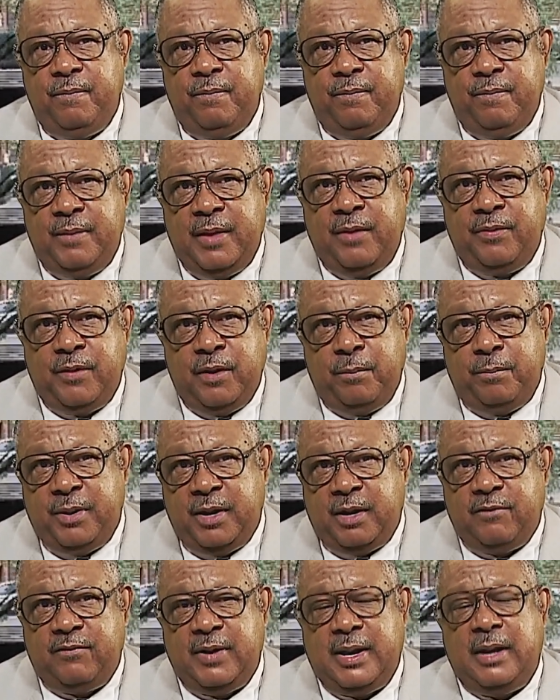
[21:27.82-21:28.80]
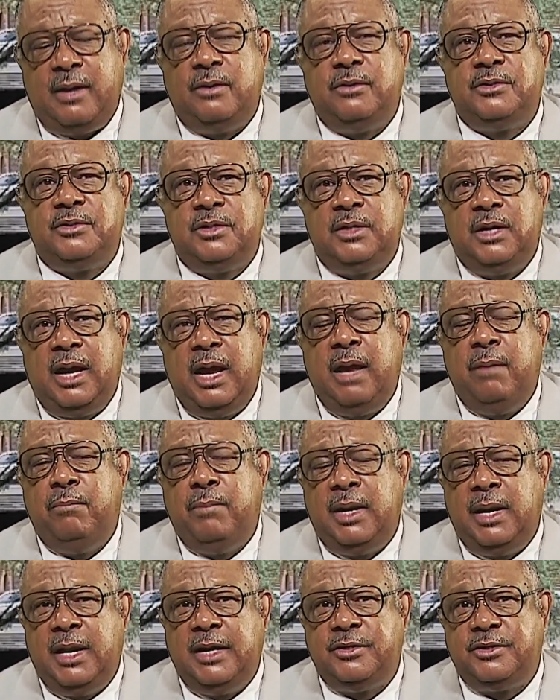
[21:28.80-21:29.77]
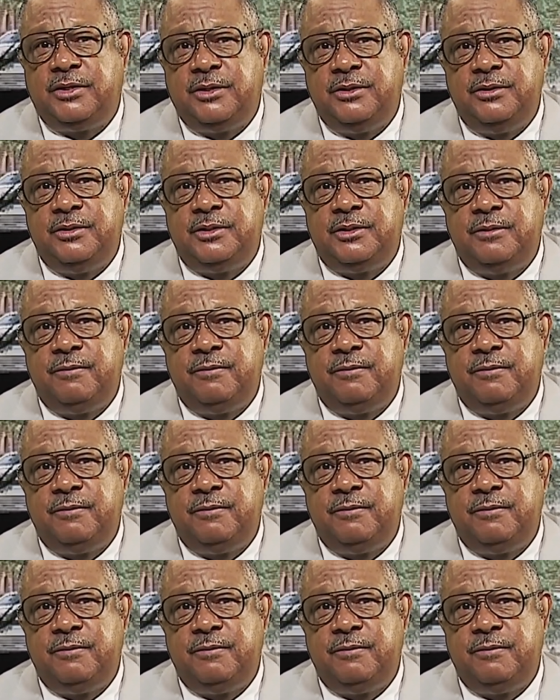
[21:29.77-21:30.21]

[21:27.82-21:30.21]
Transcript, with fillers: that they're pedophiles and molesters.